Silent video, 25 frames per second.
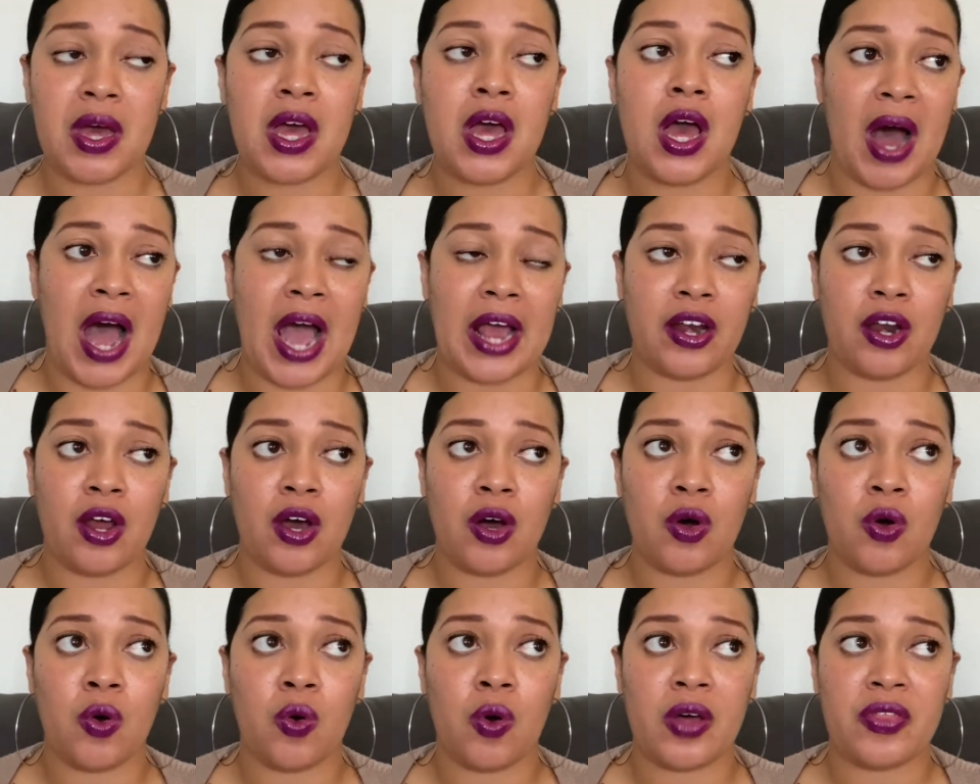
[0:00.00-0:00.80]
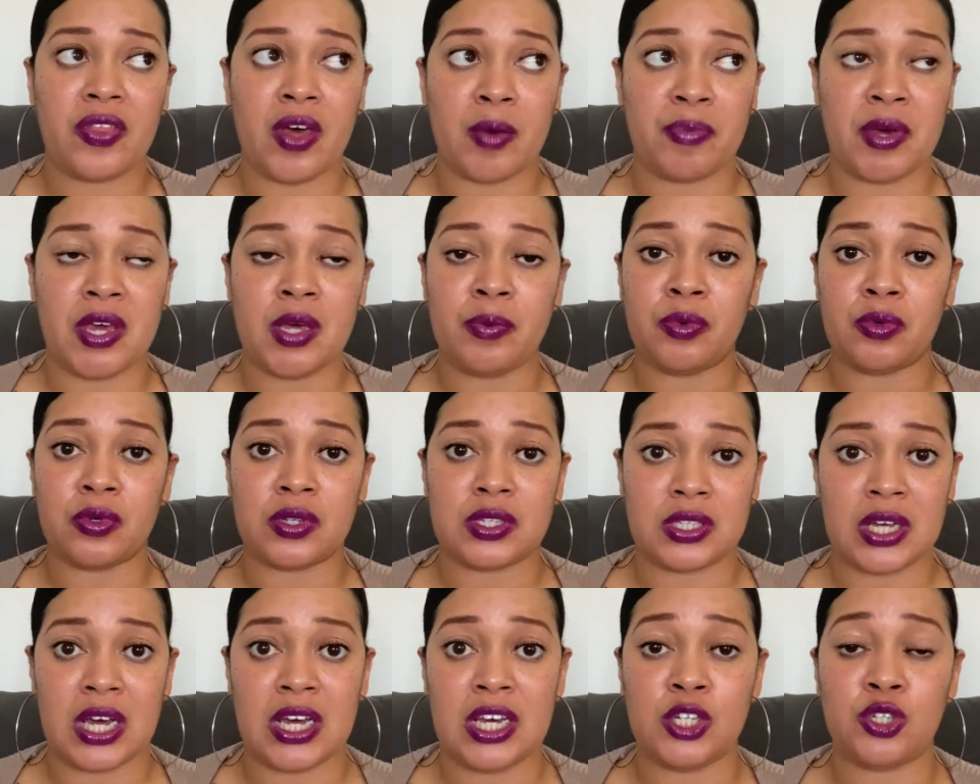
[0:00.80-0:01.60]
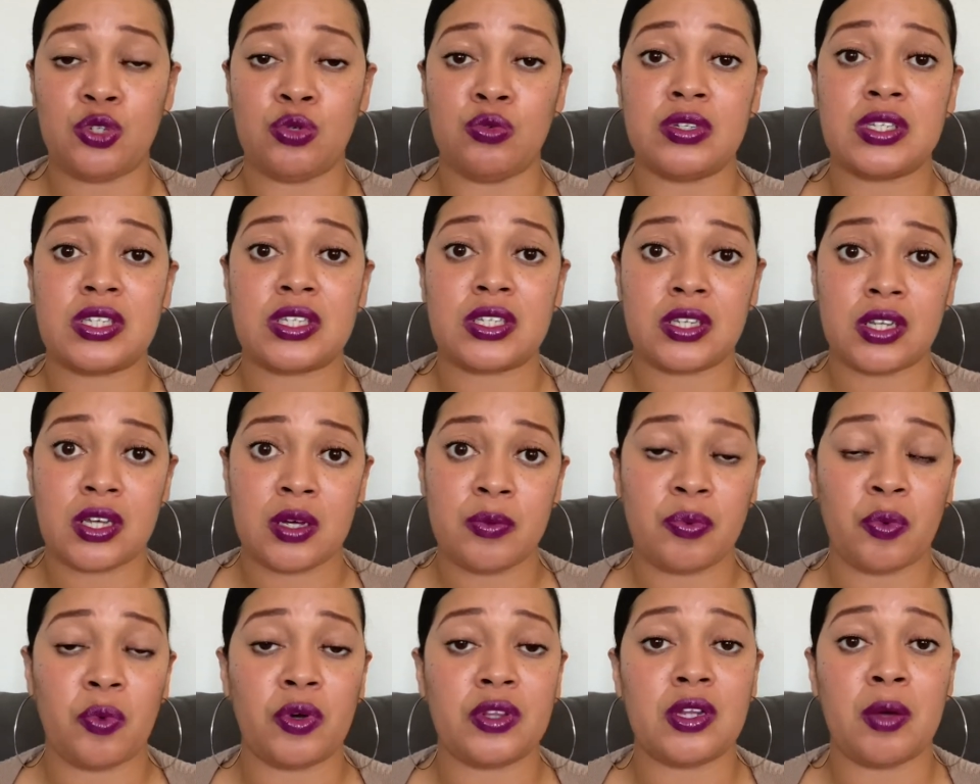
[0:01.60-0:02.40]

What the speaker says: I know that people say to sleep when